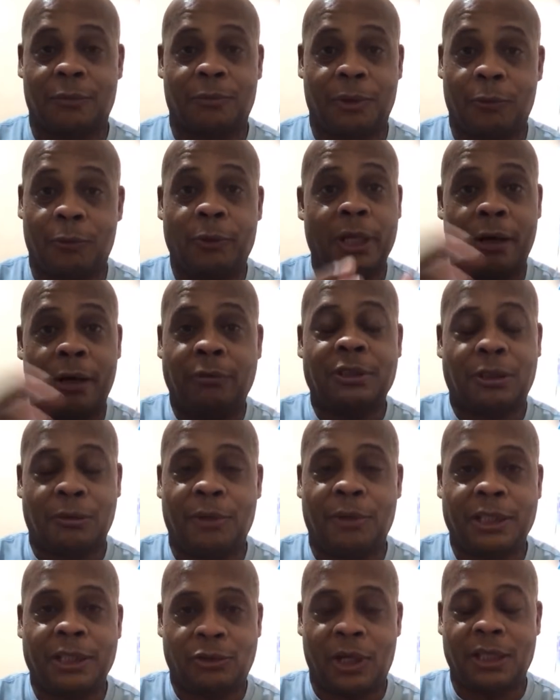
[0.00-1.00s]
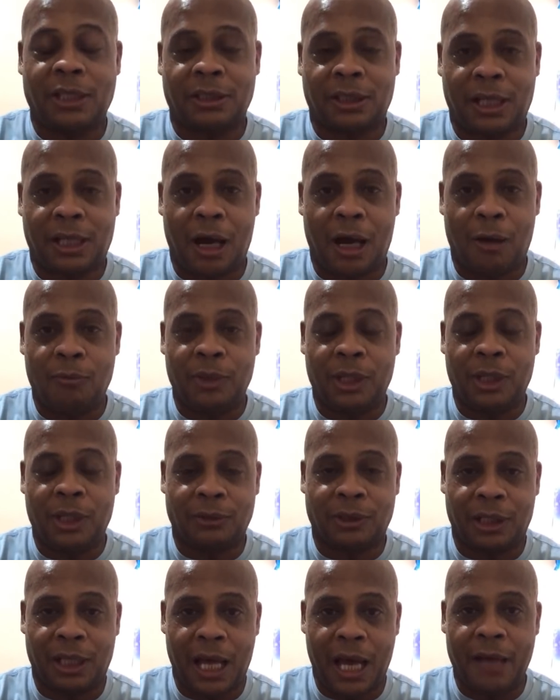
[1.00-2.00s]
but whenever somebody tries to call me
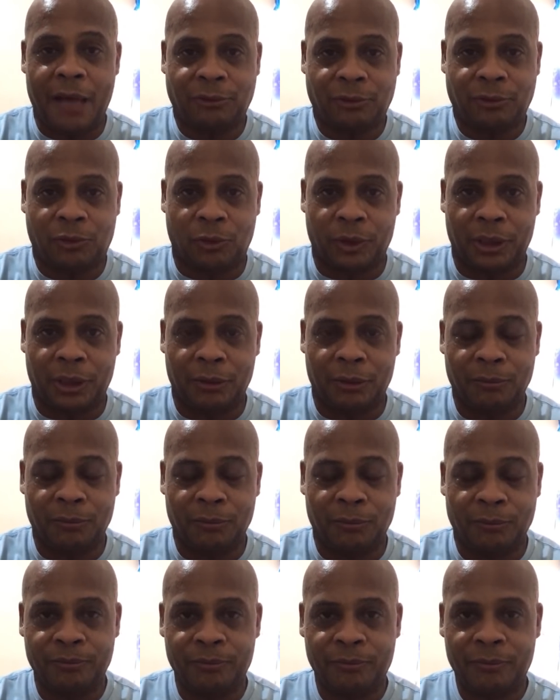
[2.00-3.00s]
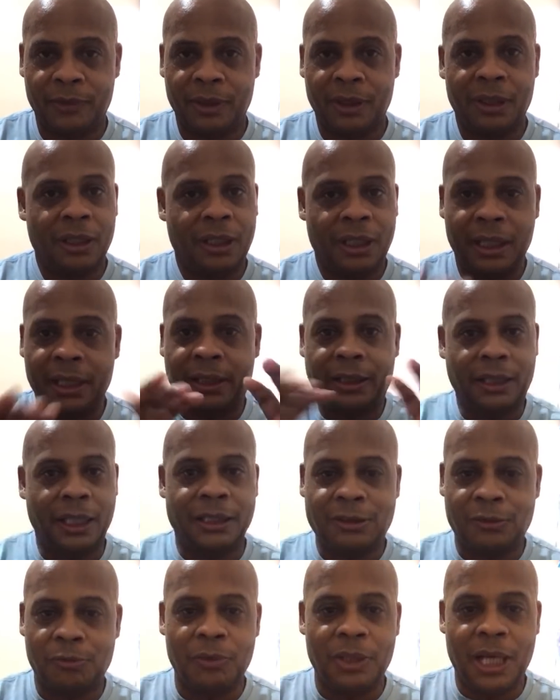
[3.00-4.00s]
on a live stream, it
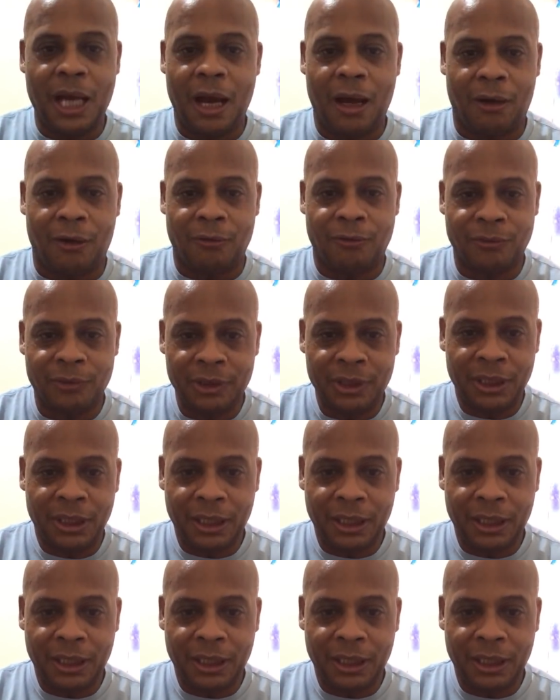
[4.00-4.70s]
cuts me off.